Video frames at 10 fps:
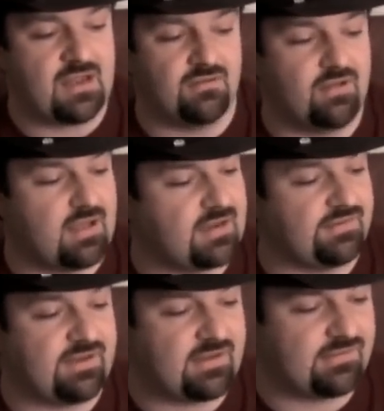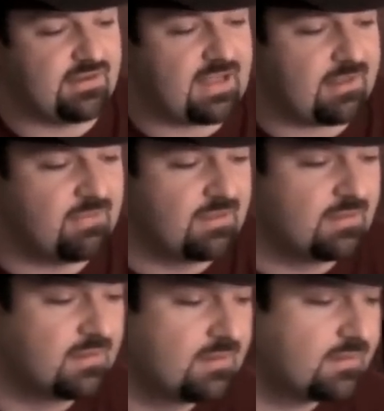I don't know how to say his name
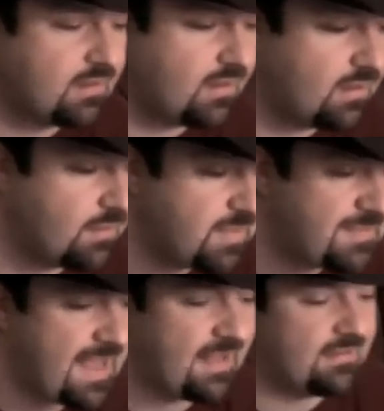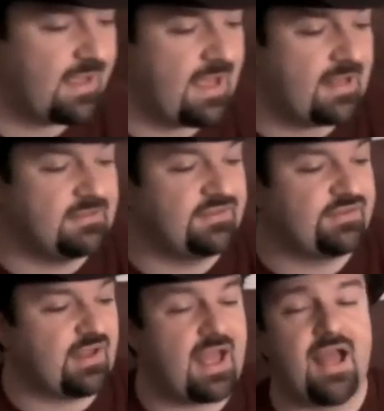uh, or maybe At-
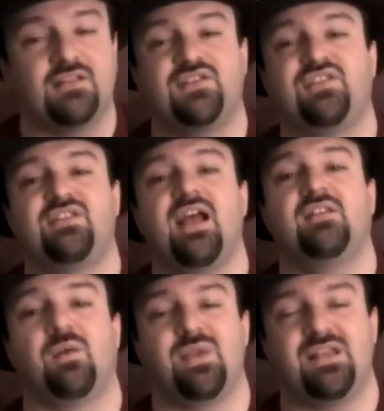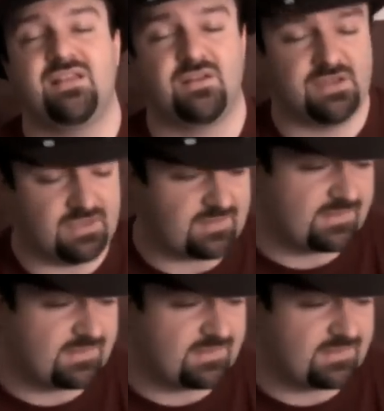Atlas Atlas Telemann. There you go.